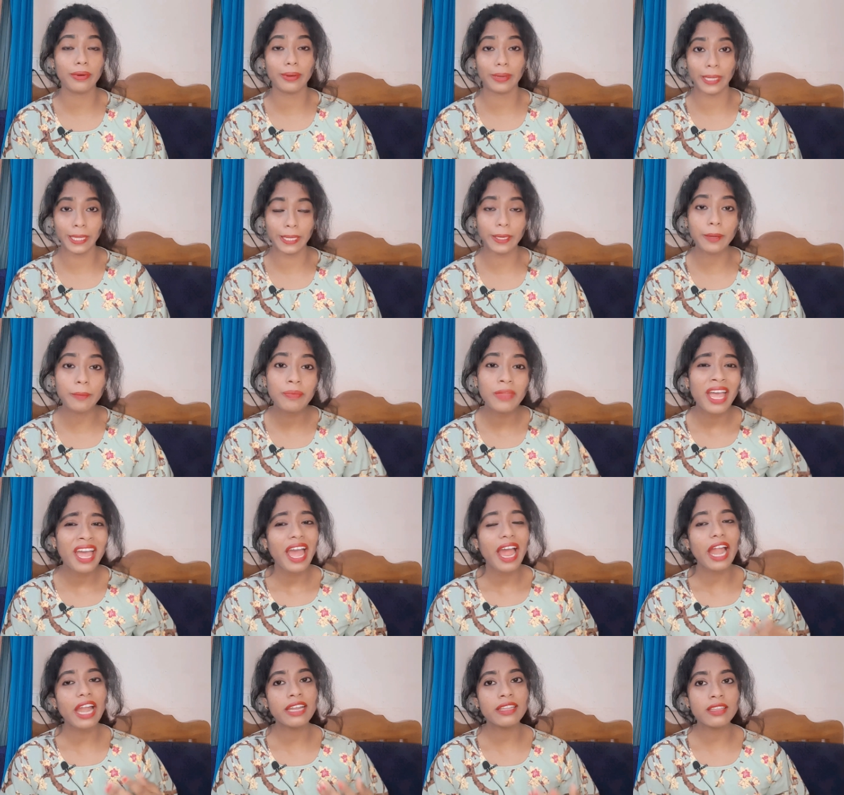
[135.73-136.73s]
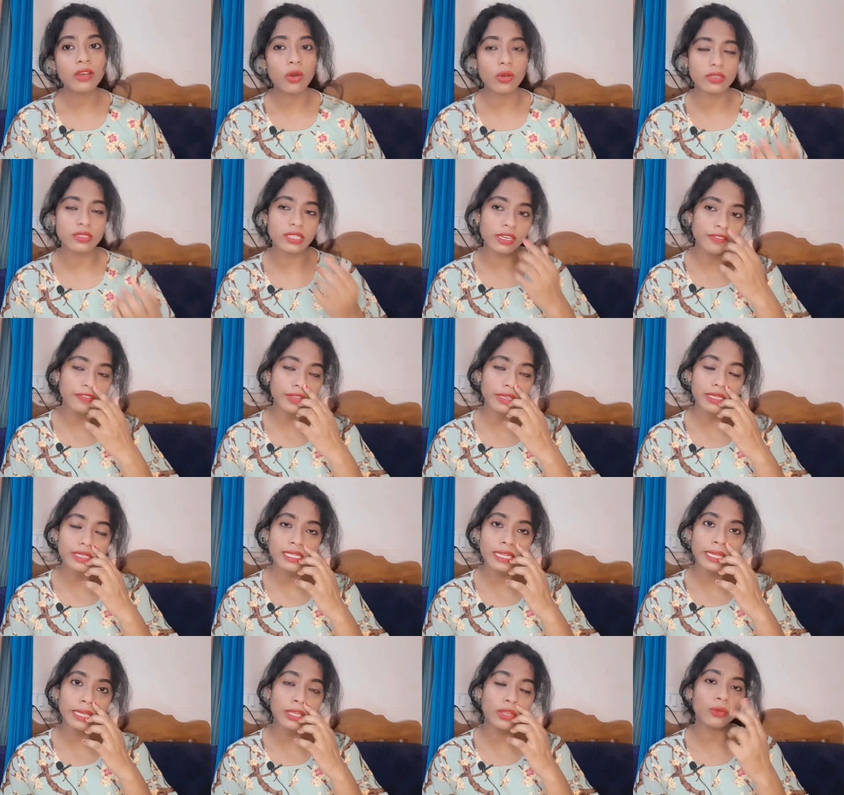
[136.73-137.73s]
per year. And the hostel fee
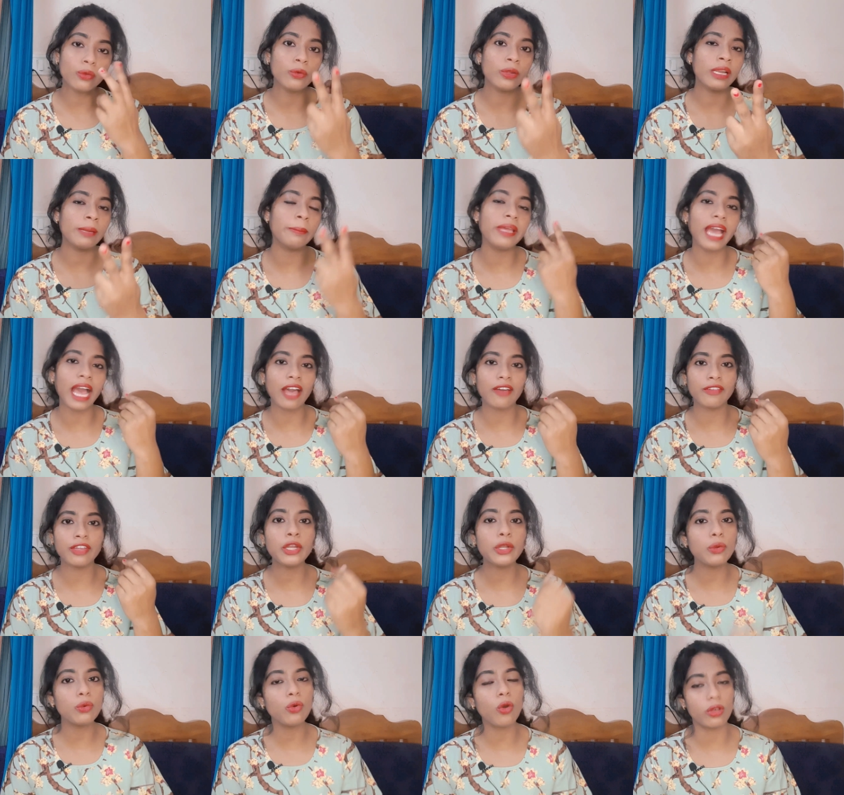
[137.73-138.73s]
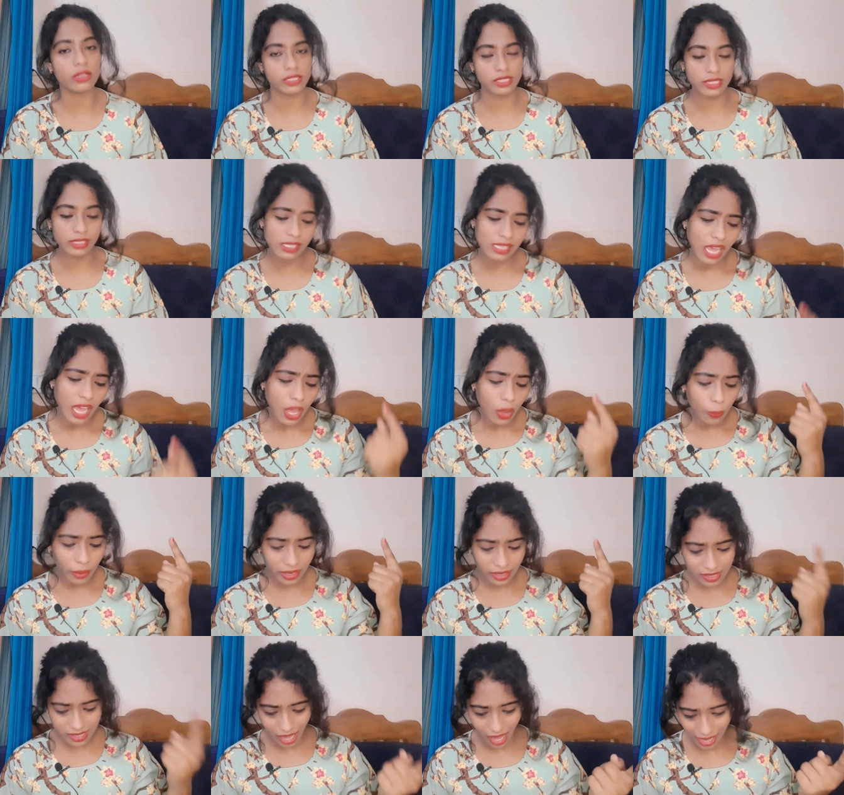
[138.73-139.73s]
is like you will be having two hostels.
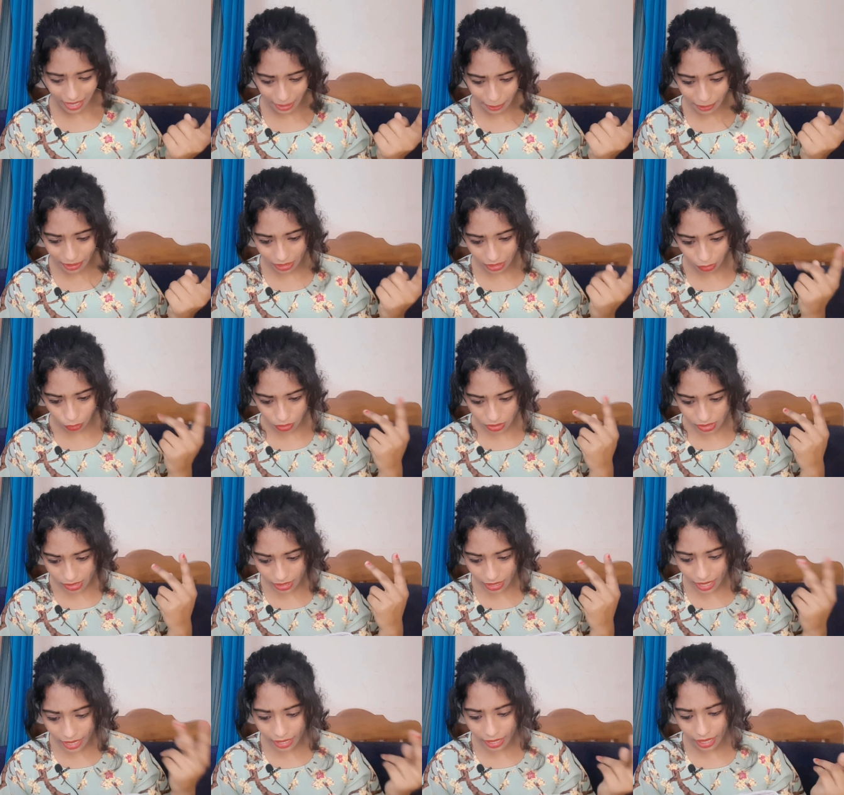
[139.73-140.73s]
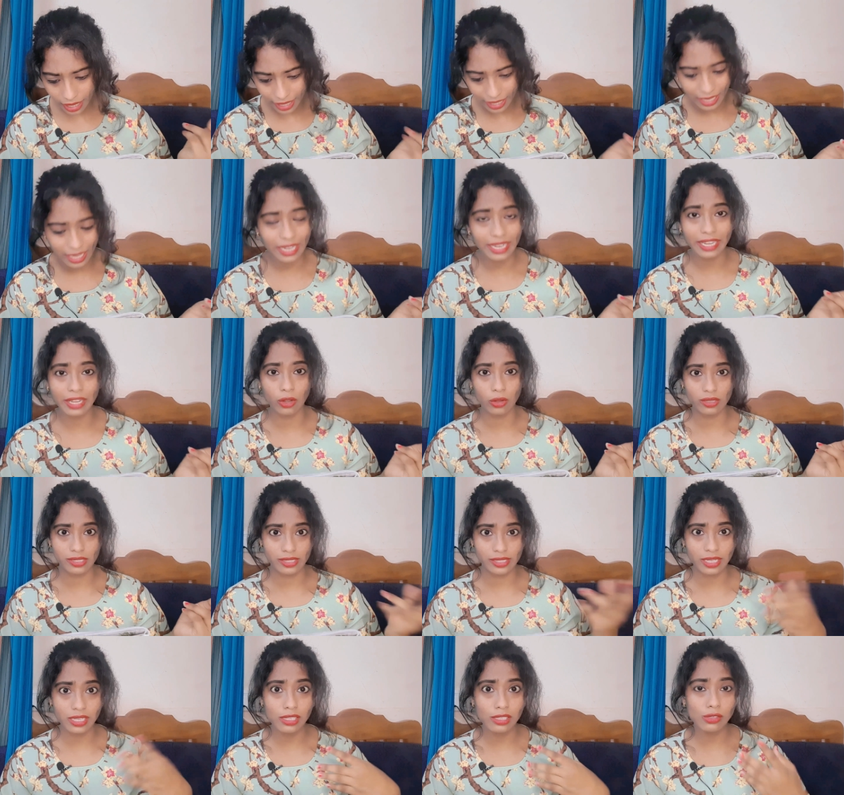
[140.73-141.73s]
One is Aryabhatta hostel and NRI
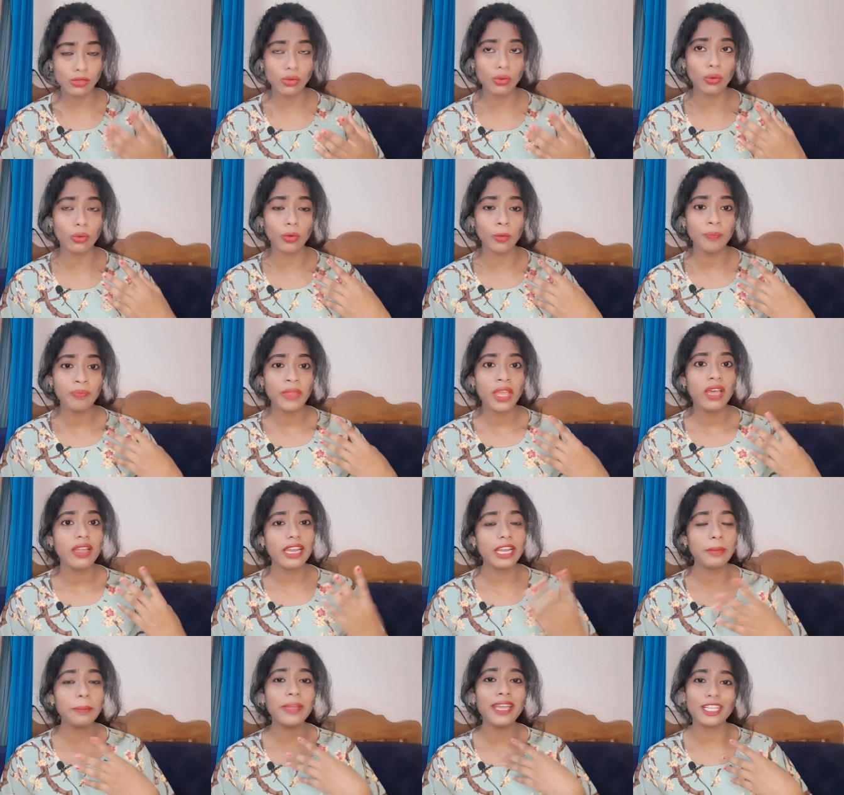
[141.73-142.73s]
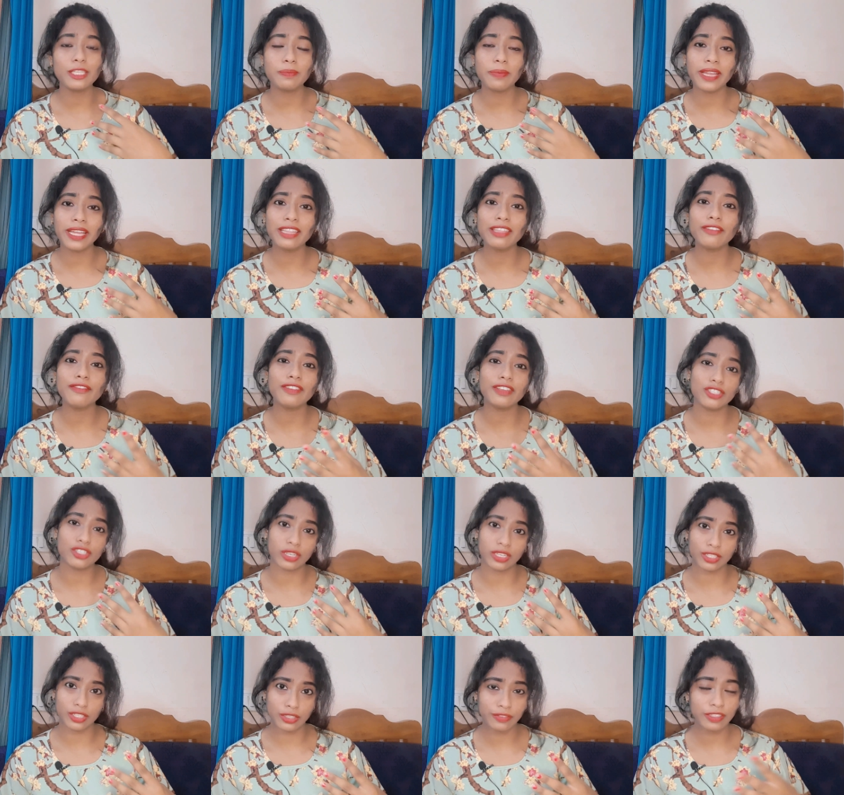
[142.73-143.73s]
hostel. So let me explain the fee
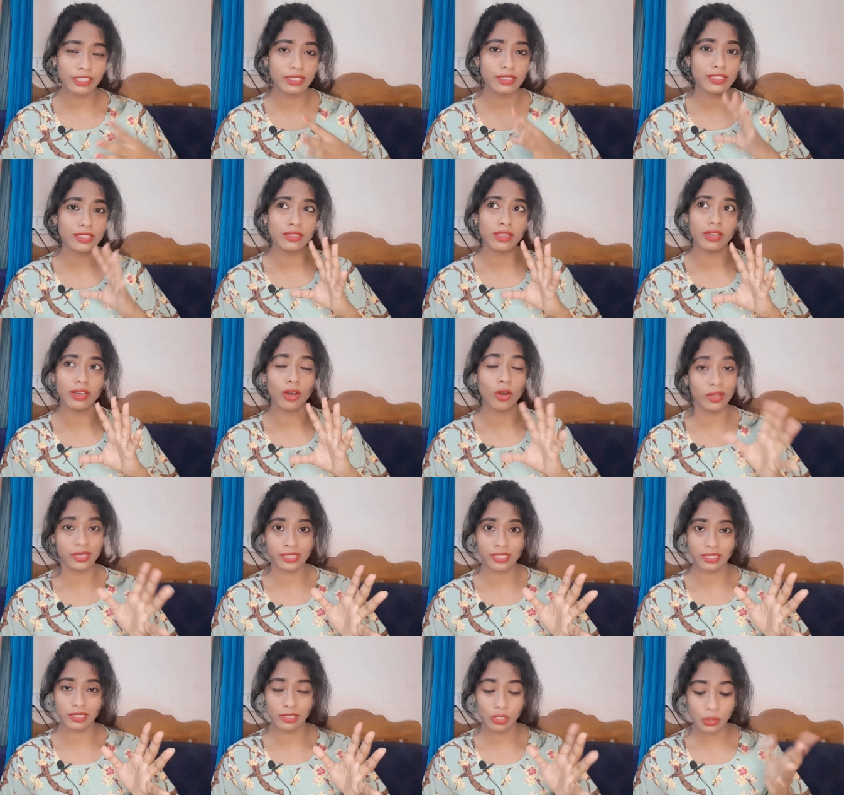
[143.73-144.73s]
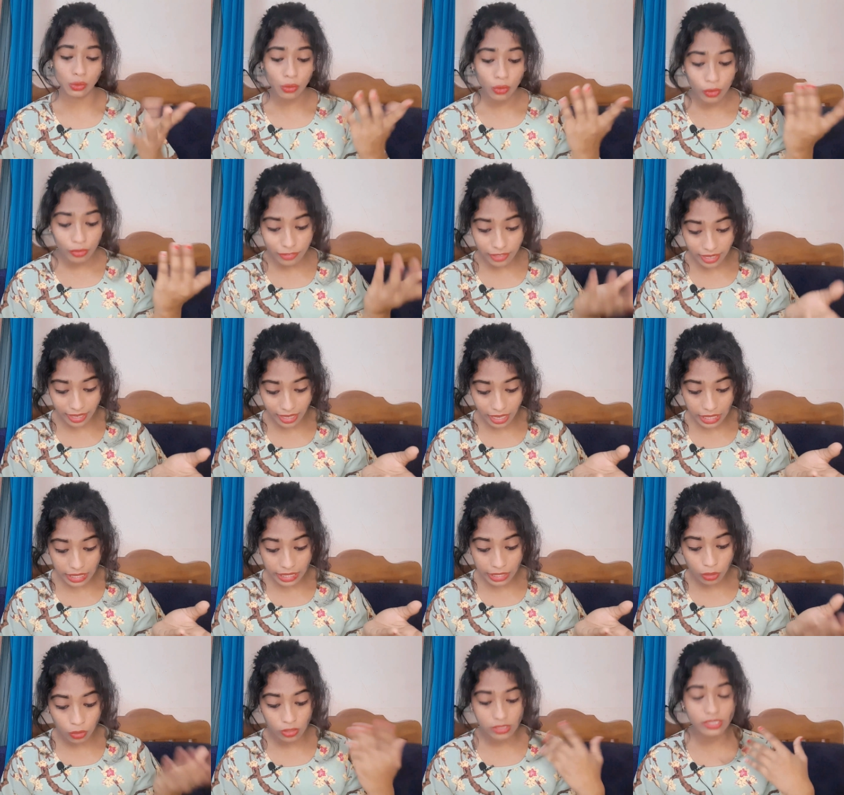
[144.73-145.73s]
structure for this hostels too. For
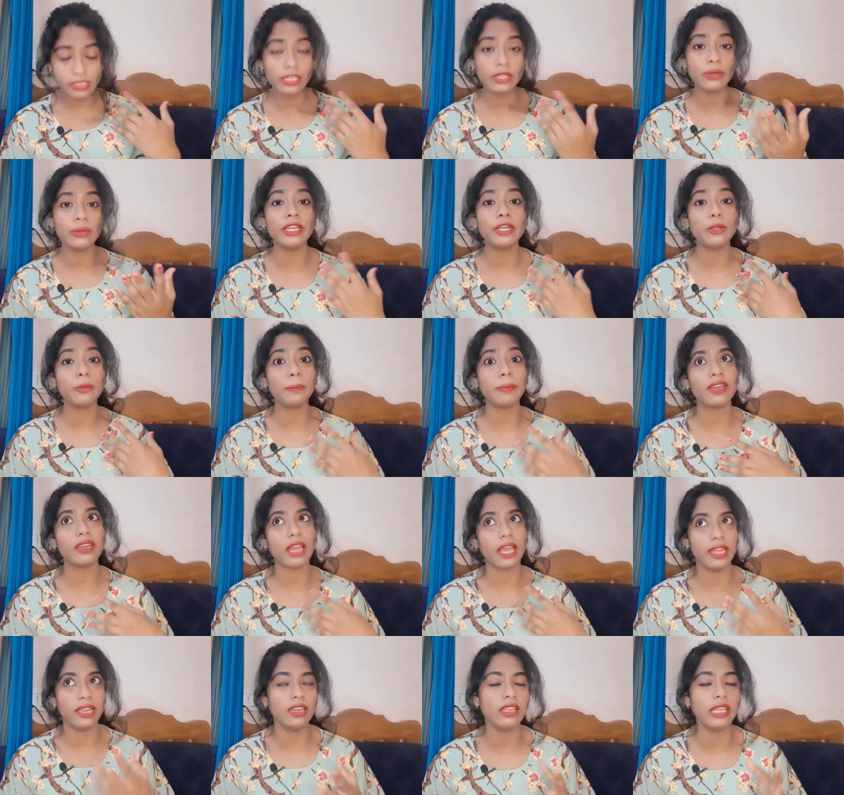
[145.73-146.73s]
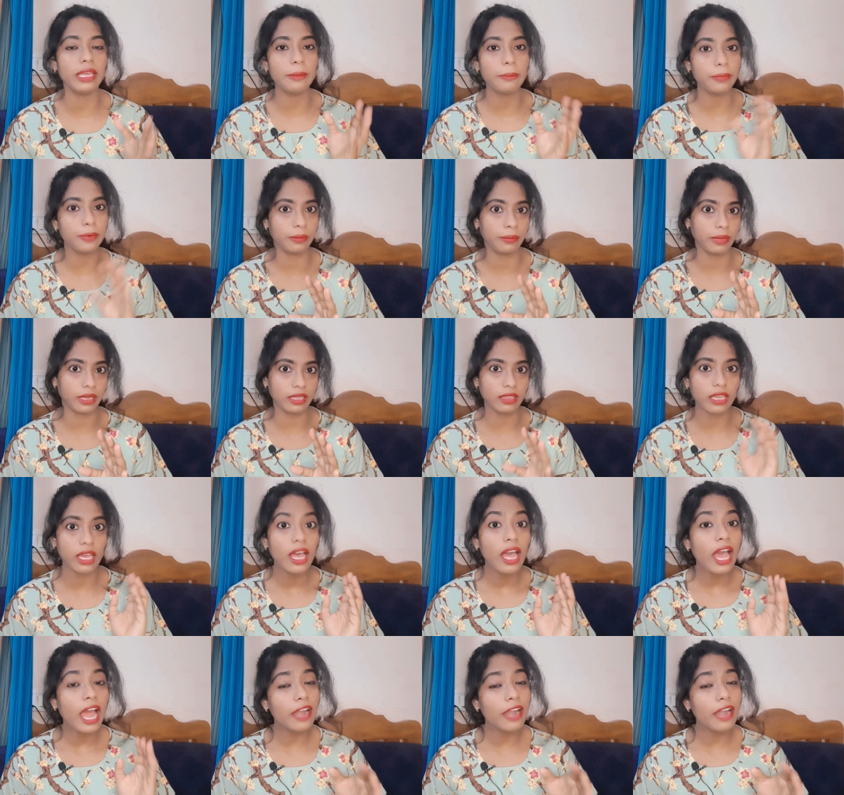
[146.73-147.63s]
NRI hostel you need to pay 9K per month,